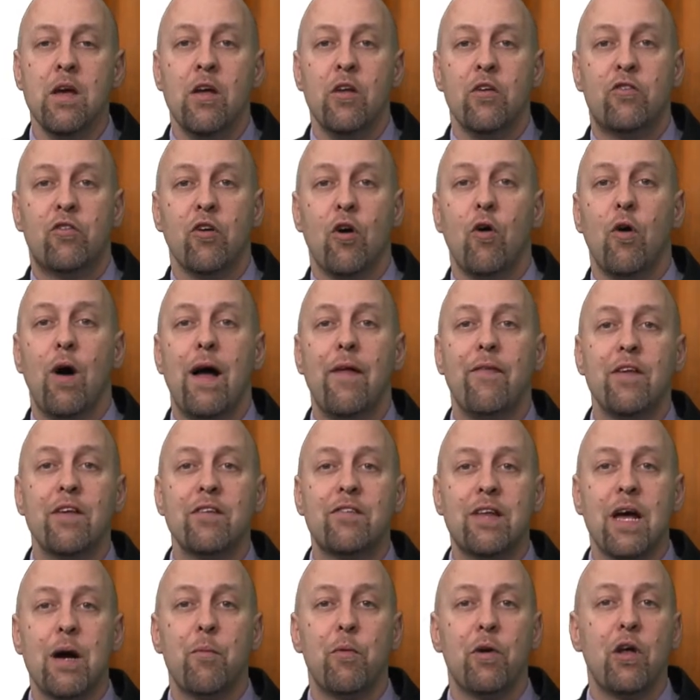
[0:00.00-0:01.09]
So at this
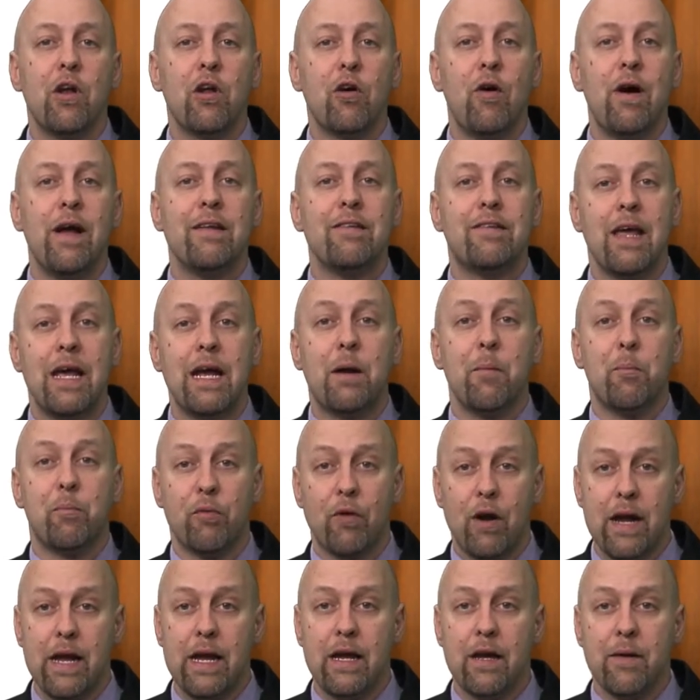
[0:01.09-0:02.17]
time, we're going to go ahead and take a
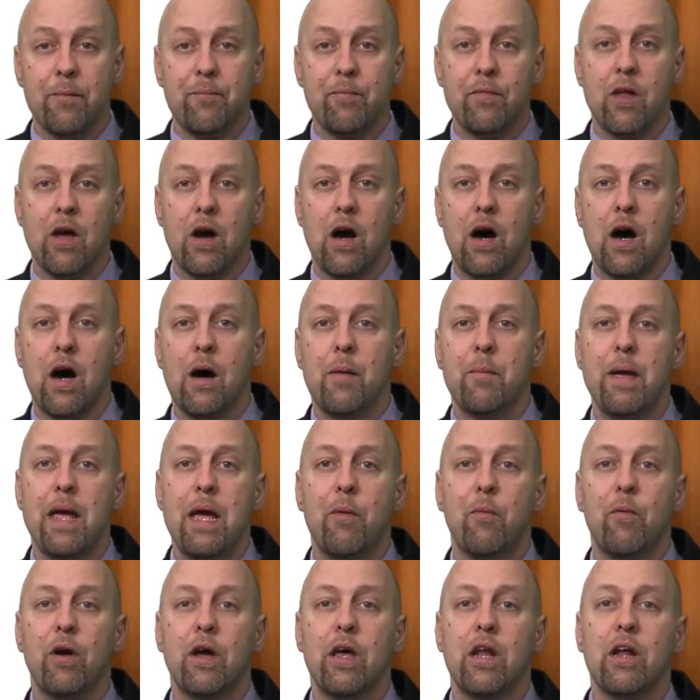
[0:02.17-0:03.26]
break. Um,
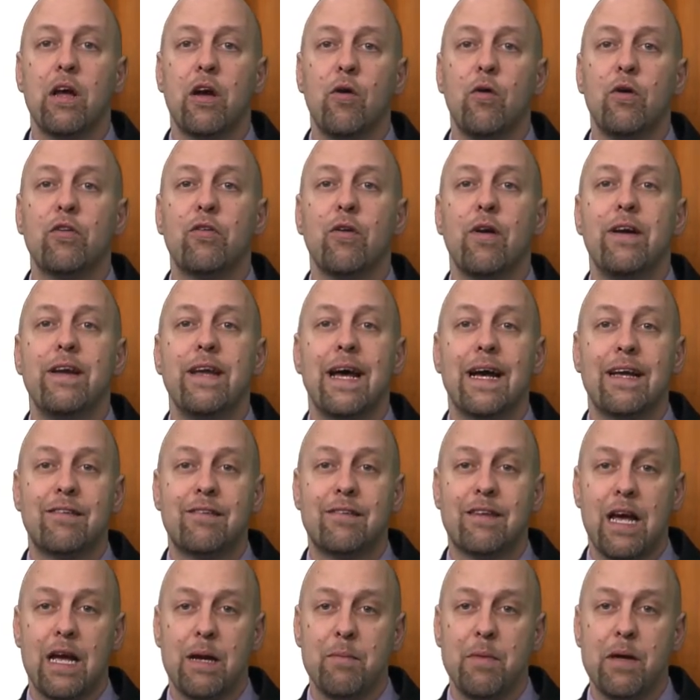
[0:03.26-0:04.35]
and we're going to go into our next
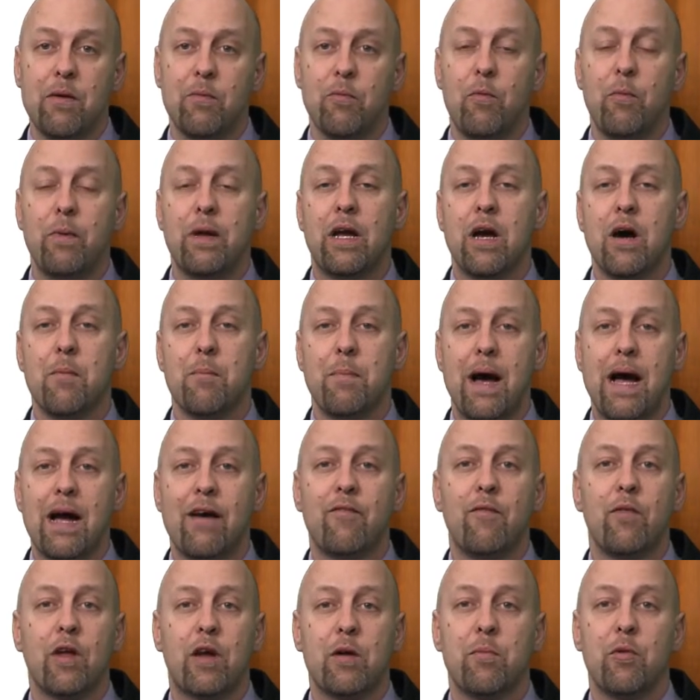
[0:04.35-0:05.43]
segment when we come back
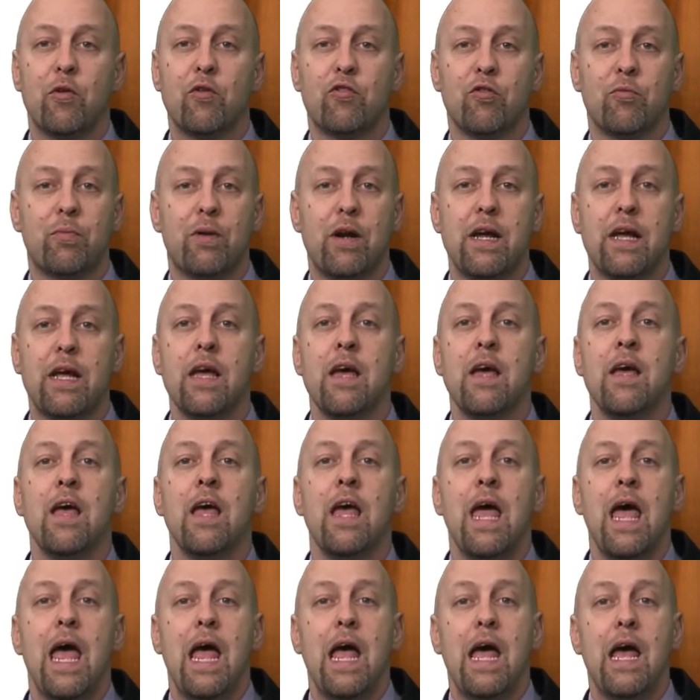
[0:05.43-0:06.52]
from the commercial break.
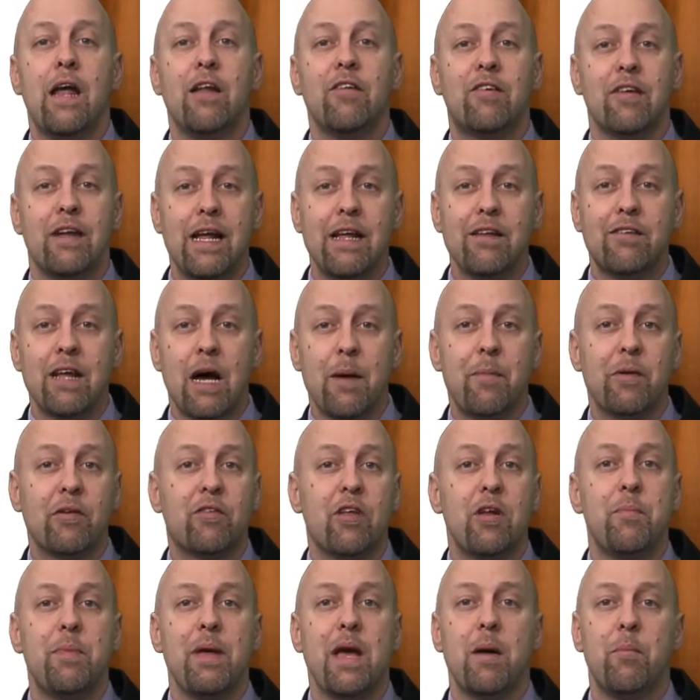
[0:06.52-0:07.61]
And today's topic is
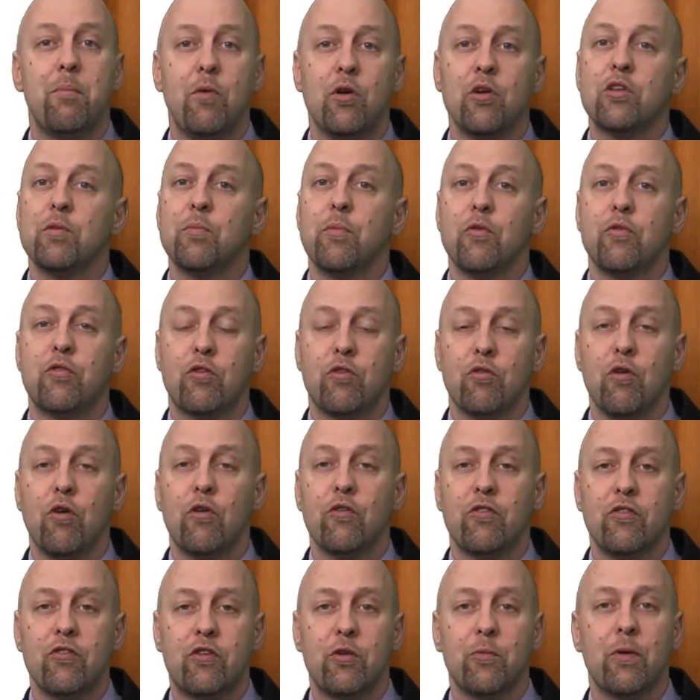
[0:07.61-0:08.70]
going to be on multiple
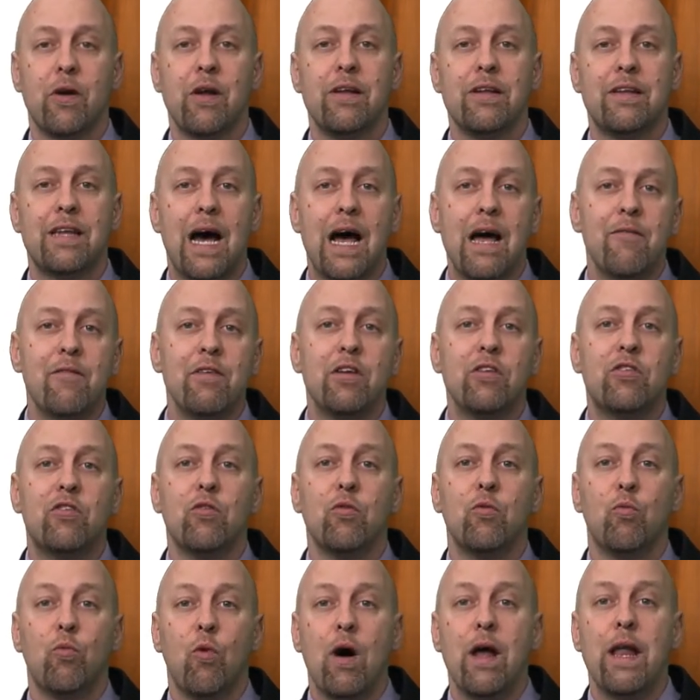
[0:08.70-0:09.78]
sclerosis. So we're going to dive into
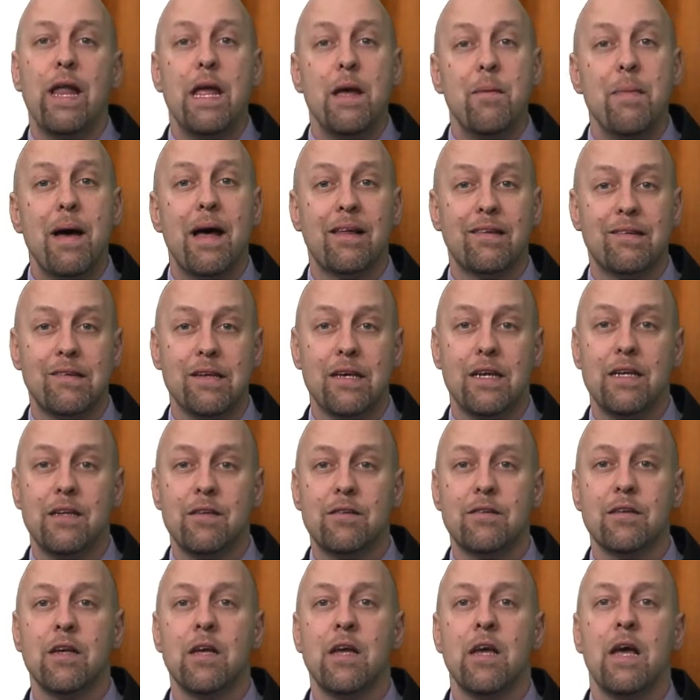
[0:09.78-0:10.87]
what MS
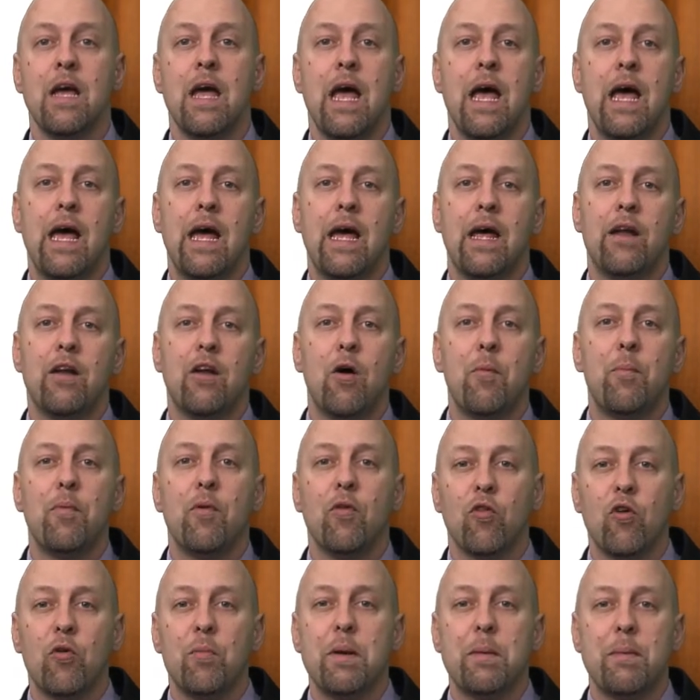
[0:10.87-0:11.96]
is and a, a,
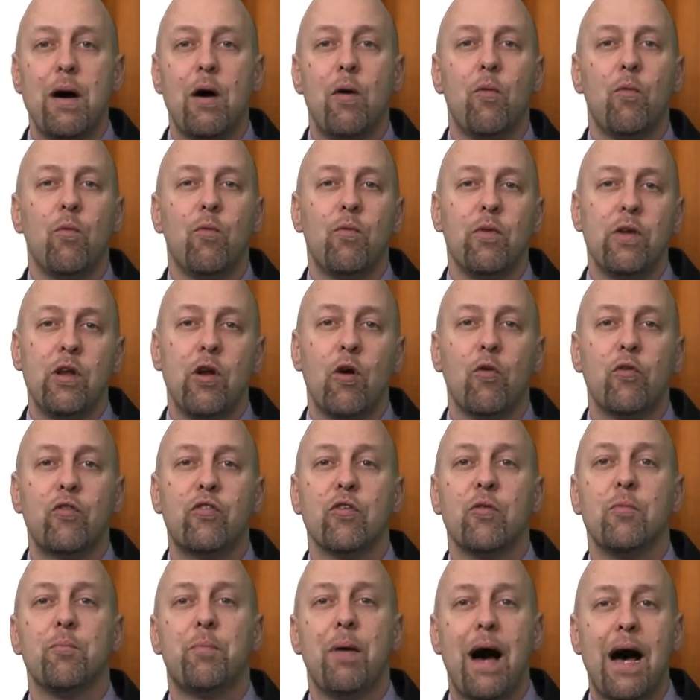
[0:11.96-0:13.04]
little bit about you know
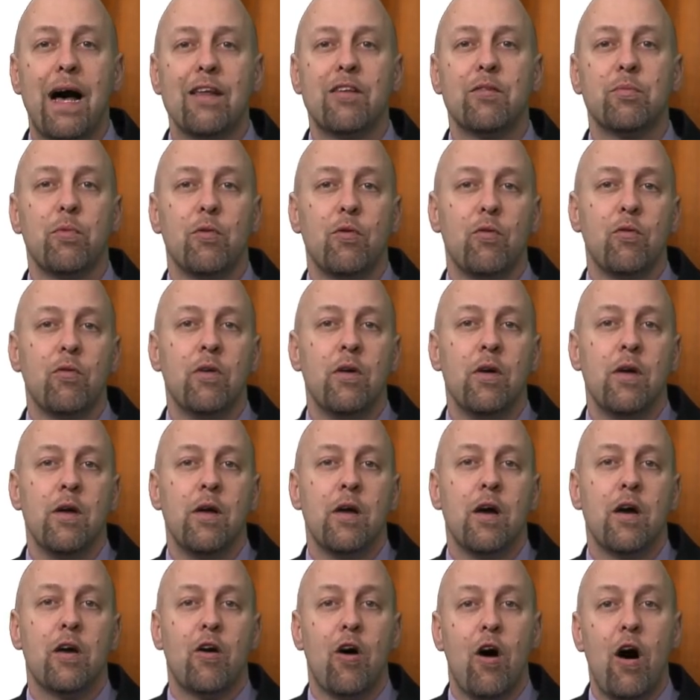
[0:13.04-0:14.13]
some possible
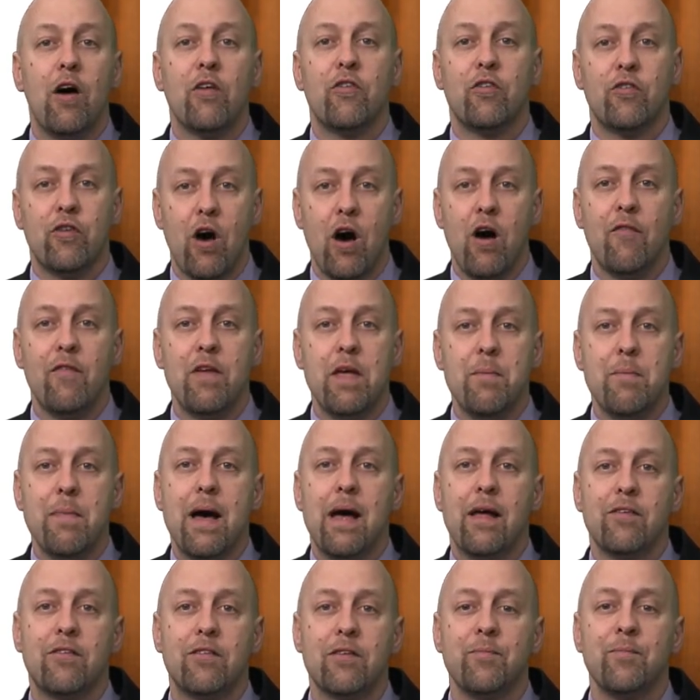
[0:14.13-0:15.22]
causes of
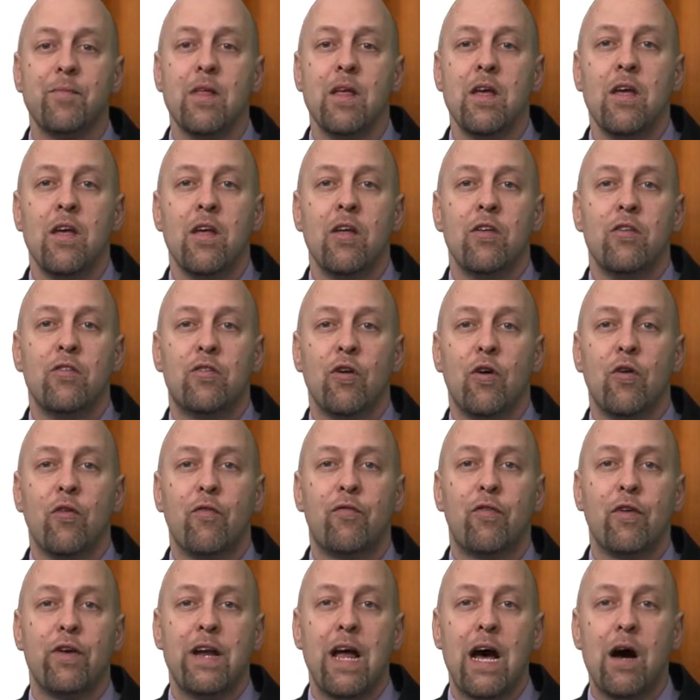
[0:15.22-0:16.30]
MS. So
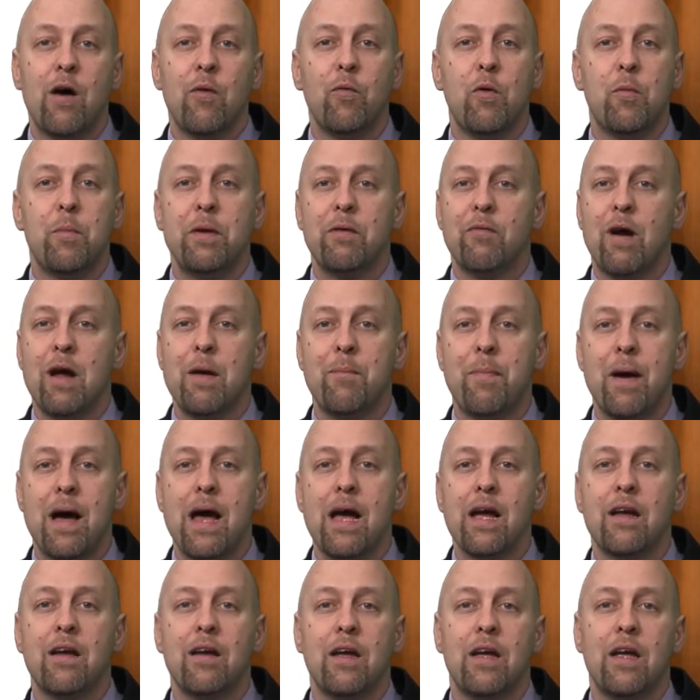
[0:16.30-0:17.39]
for now, we'll be right
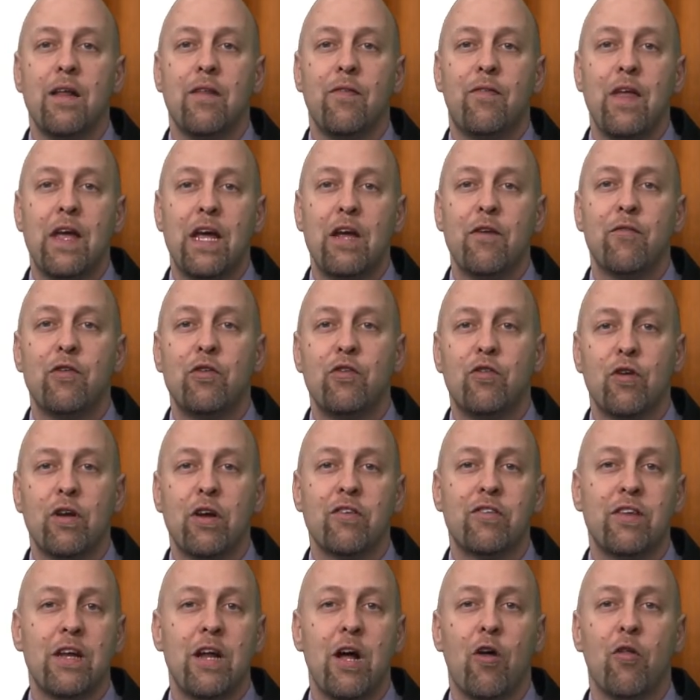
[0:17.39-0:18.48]
back, and thank you for joining
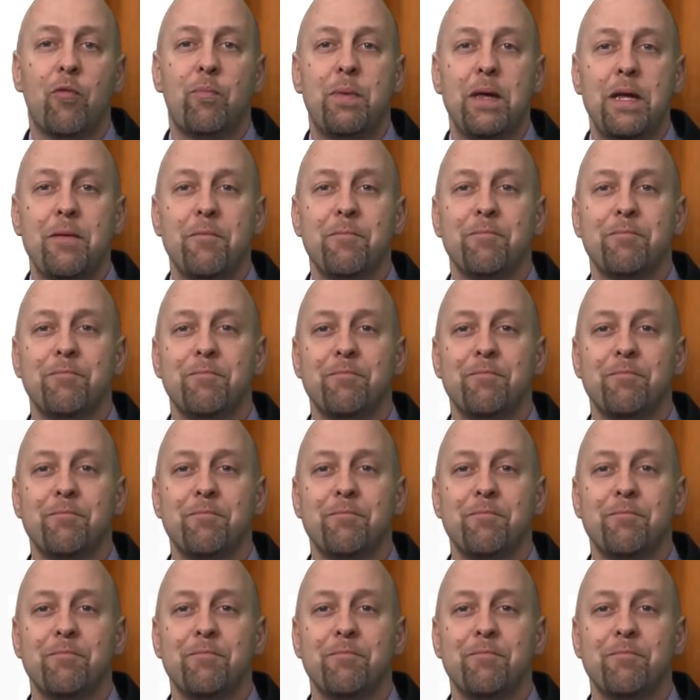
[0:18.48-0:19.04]
us on HealthBeat.